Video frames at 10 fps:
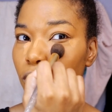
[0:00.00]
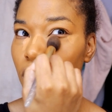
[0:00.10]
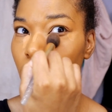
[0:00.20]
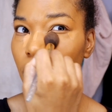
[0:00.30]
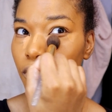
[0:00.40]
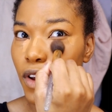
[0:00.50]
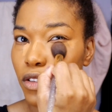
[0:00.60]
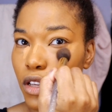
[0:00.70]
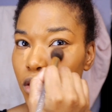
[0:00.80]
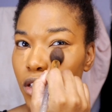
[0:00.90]
like
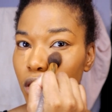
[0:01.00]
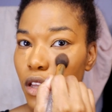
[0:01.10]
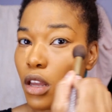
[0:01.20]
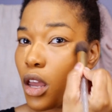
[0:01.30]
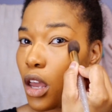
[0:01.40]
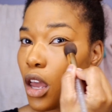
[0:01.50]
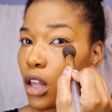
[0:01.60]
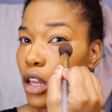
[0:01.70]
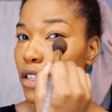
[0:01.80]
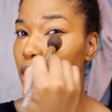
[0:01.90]
foundation
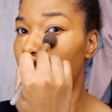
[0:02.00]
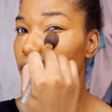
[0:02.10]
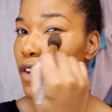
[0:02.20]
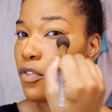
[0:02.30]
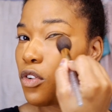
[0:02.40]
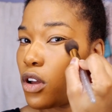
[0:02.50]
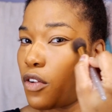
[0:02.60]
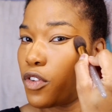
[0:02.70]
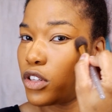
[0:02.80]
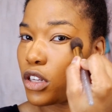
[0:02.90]
and it's giving full
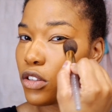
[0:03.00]
coverage,